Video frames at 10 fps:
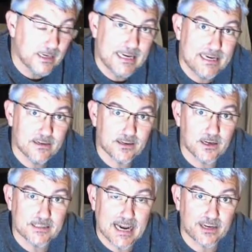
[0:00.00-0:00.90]
lead
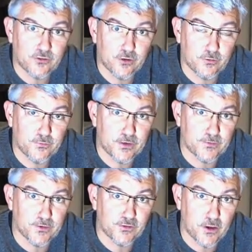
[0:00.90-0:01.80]
attached to the foot
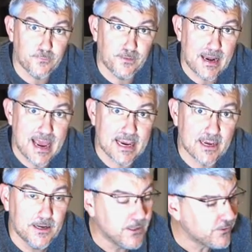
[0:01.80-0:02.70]
of a sofa leg,
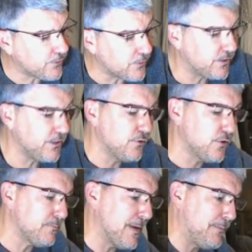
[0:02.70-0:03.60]
so that you
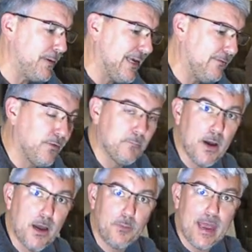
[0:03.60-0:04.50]
could maybe give the
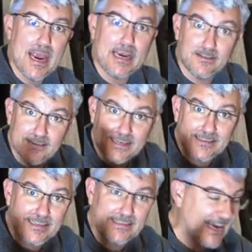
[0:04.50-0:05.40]
pup a
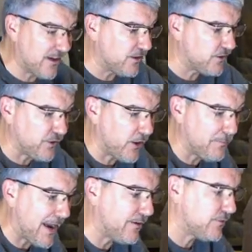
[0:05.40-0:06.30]
60-second
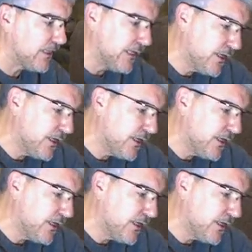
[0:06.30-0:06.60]
timeout.